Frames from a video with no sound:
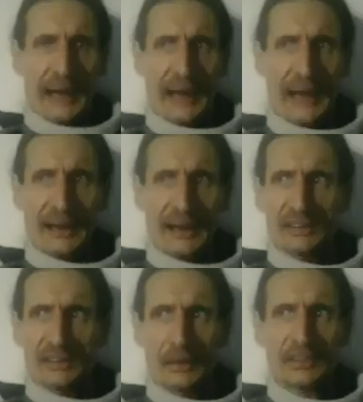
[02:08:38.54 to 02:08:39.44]
and it
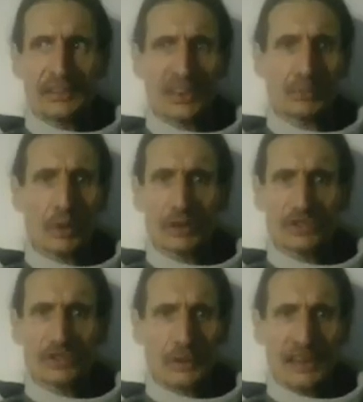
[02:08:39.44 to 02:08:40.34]
only takes one or
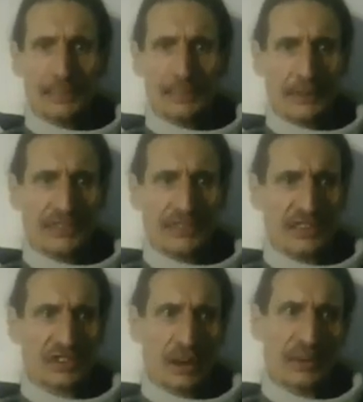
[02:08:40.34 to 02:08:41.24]
two in each police
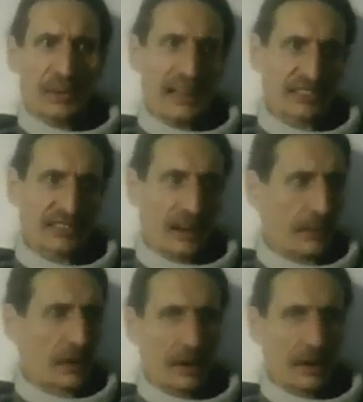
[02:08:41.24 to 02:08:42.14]
station to go, yeah, sorry,
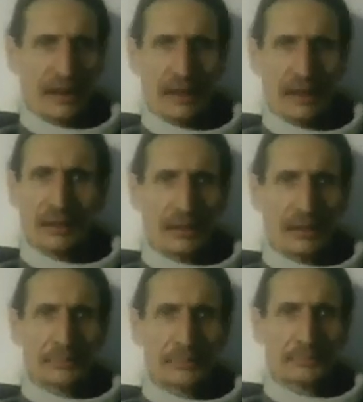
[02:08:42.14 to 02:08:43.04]
we're not going to
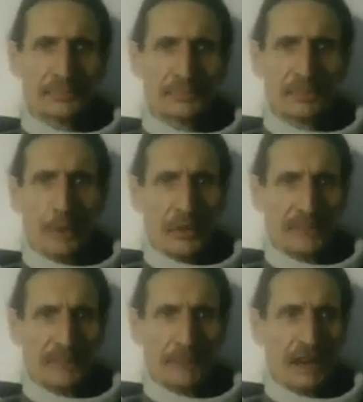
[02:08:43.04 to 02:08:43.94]
support
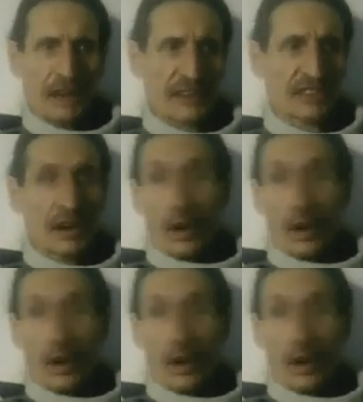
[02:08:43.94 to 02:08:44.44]
these perverts.